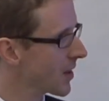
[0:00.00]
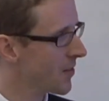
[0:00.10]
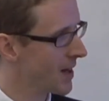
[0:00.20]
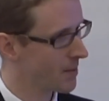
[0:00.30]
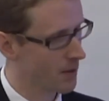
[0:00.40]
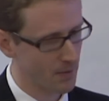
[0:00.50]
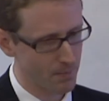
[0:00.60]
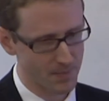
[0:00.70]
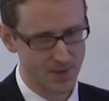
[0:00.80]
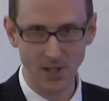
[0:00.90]
That
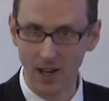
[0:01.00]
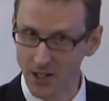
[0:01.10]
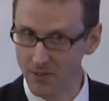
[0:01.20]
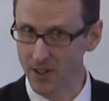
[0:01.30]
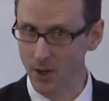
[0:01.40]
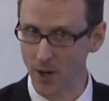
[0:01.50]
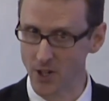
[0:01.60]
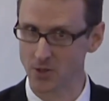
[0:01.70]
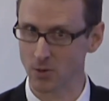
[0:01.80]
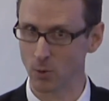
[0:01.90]
side of the
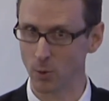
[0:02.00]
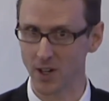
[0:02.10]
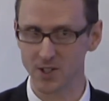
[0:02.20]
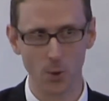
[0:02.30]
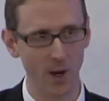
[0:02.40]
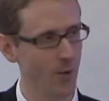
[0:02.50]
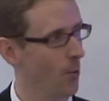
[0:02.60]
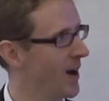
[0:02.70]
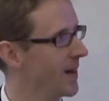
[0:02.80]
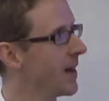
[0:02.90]
equation all works quite
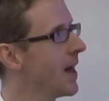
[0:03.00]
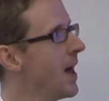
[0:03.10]
well.